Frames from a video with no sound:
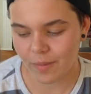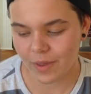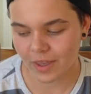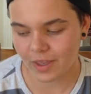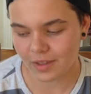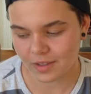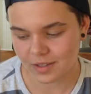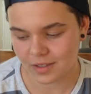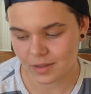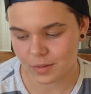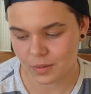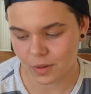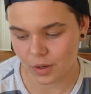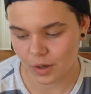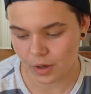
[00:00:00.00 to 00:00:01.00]
biggest
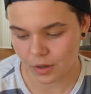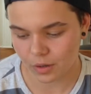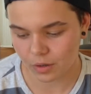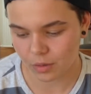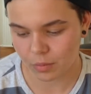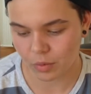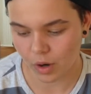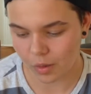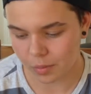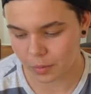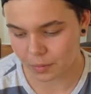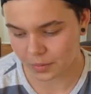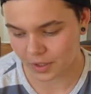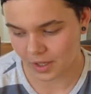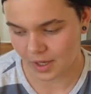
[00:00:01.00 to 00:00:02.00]
hurdle
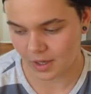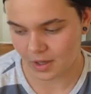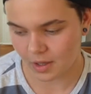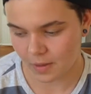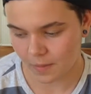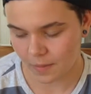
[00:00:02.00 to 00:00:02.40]
probably